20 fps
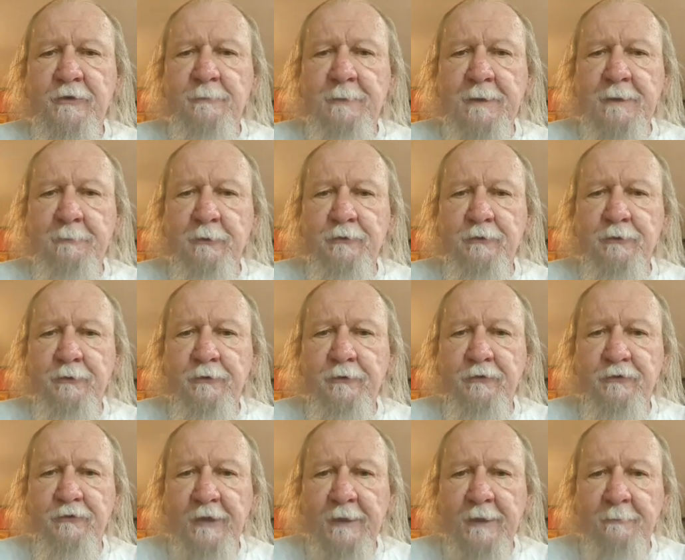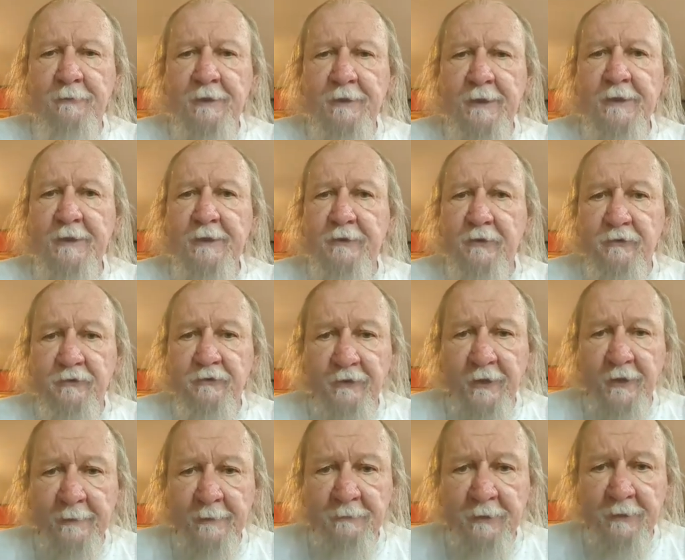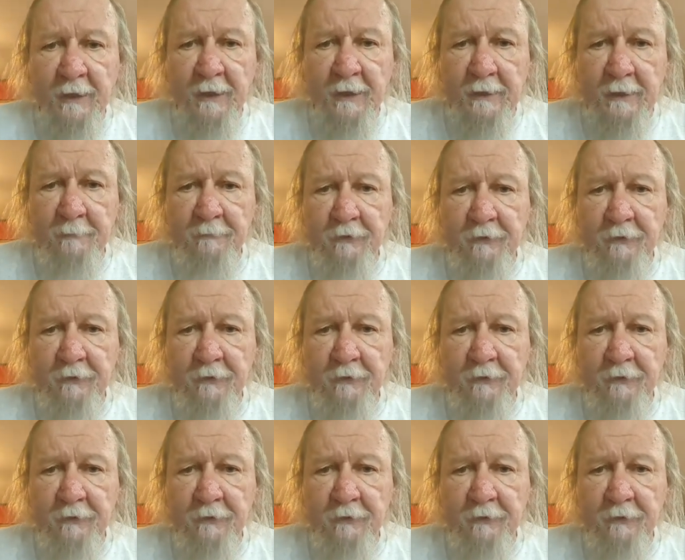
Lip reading: people do the same thing at the same time.